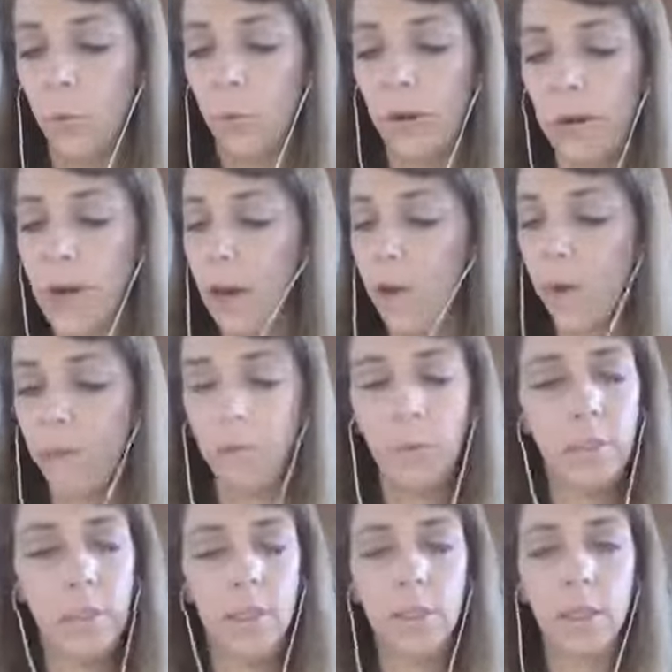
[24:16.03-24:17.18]
However
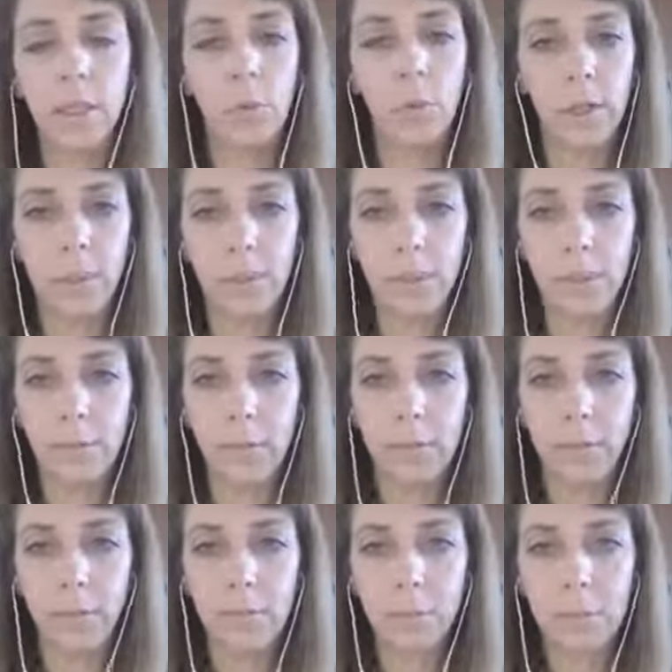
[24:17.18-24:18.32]
many that you want it to
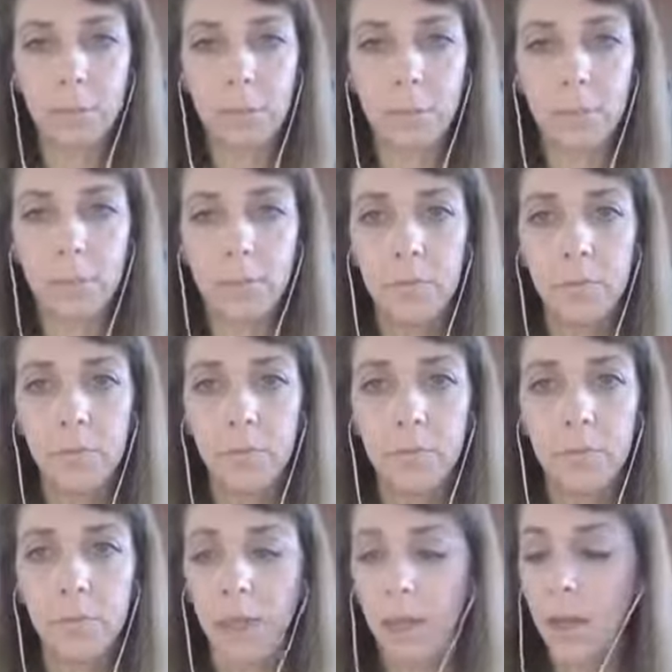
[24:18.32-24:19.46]
be.
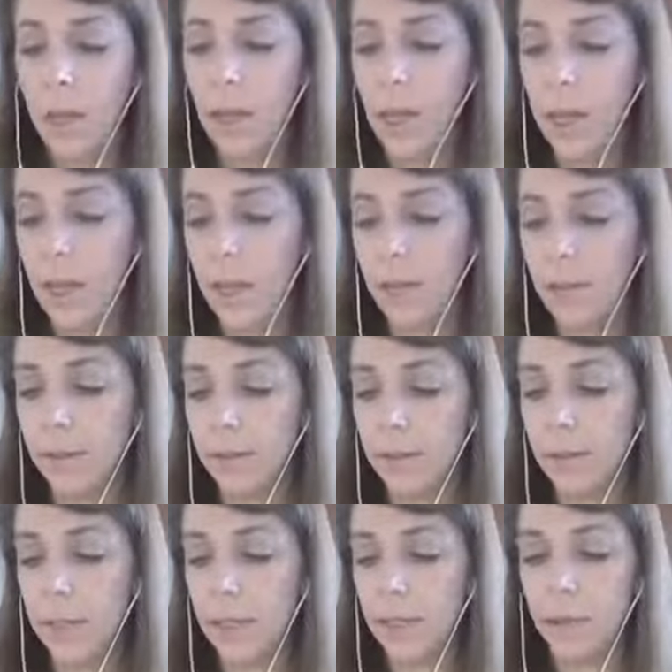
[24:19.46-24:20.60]
And
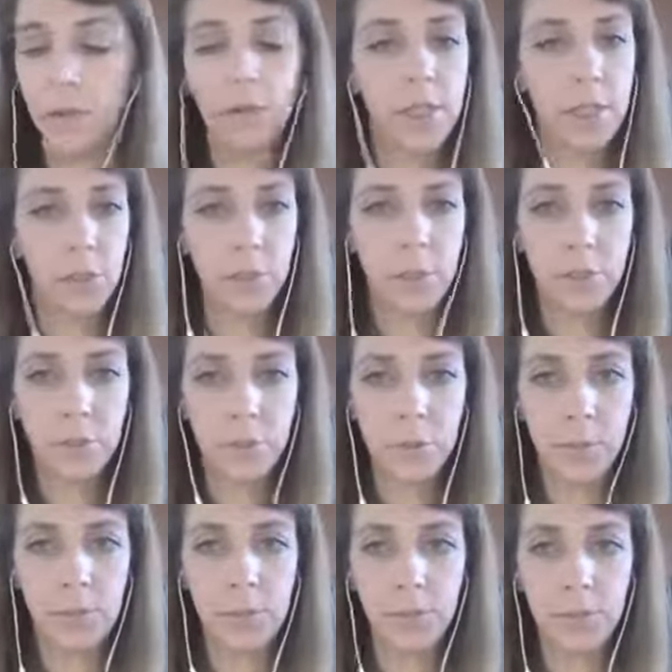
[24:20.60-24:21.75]
then you create your Pinterest
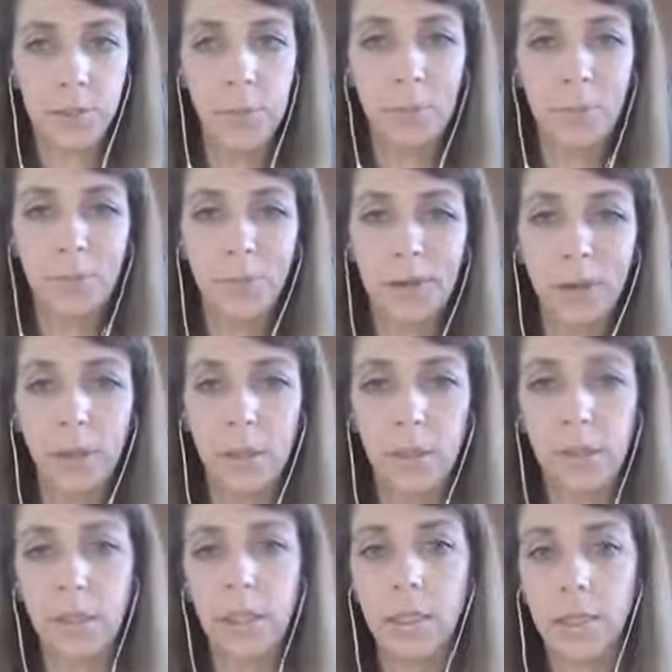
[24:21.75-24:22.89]
pins, but you
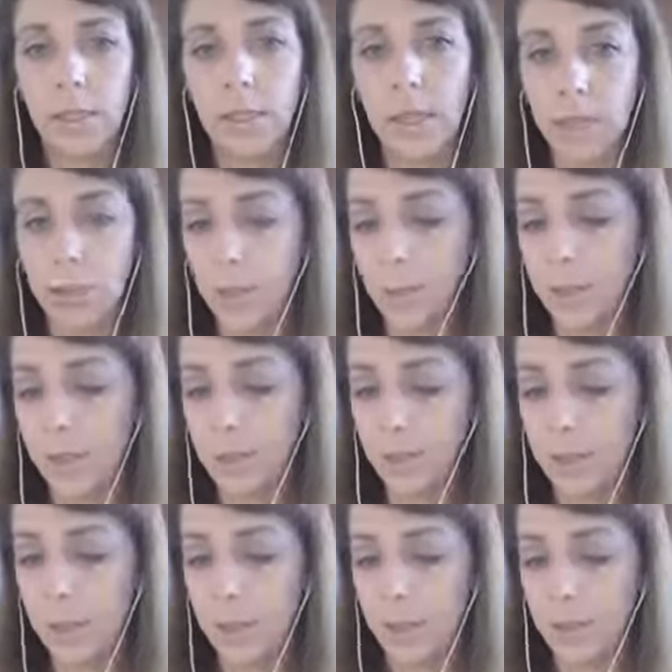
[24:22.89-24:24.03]
need to test your
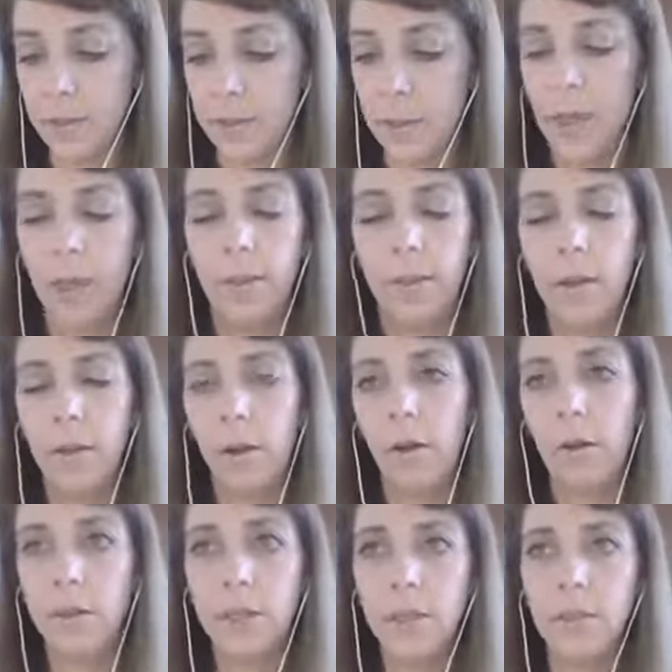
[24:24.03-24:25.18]
Pinterest pins. That
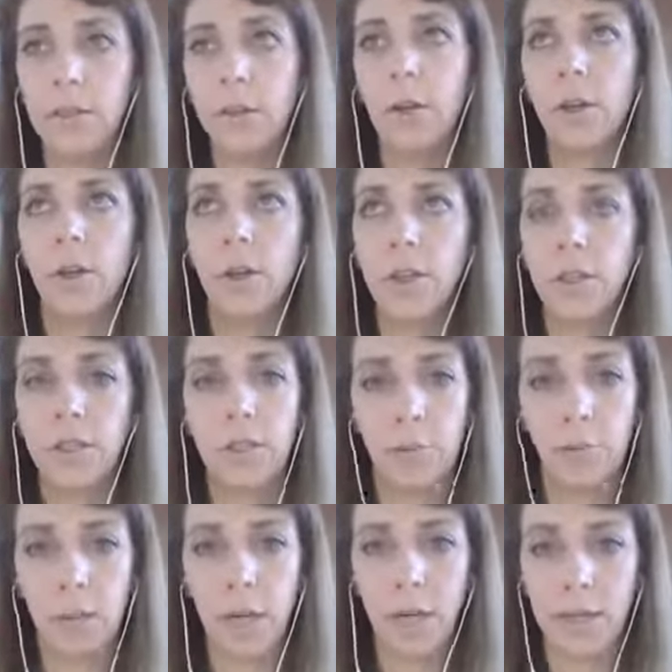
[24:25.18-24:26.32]
all needs to go into your
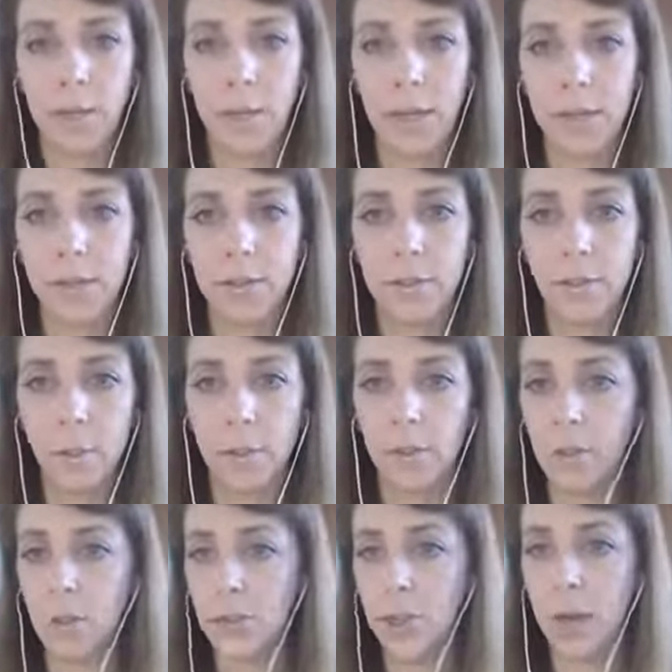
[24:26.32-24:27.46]
blog space, whether
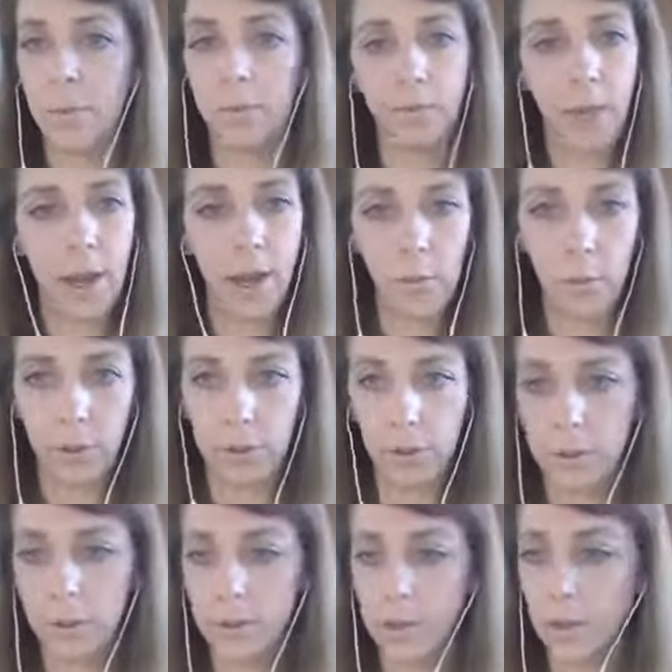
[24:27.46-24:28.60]
it's Shopify, whether
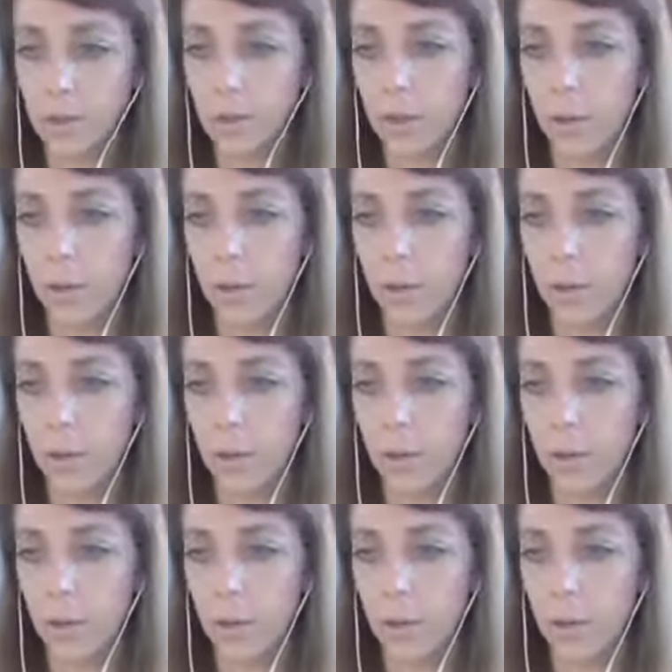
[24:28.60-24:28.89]
it's